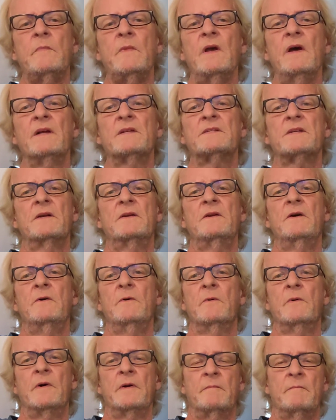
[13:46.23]
It's a
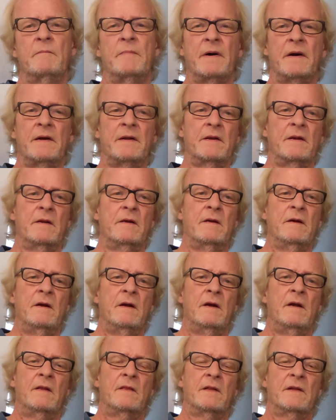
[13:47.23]
new one, but
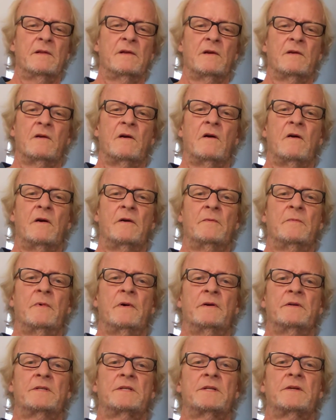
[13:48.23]
the little
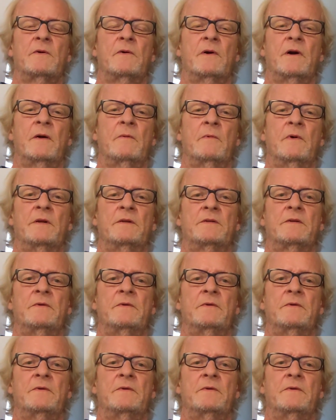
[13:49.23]
hardware store I went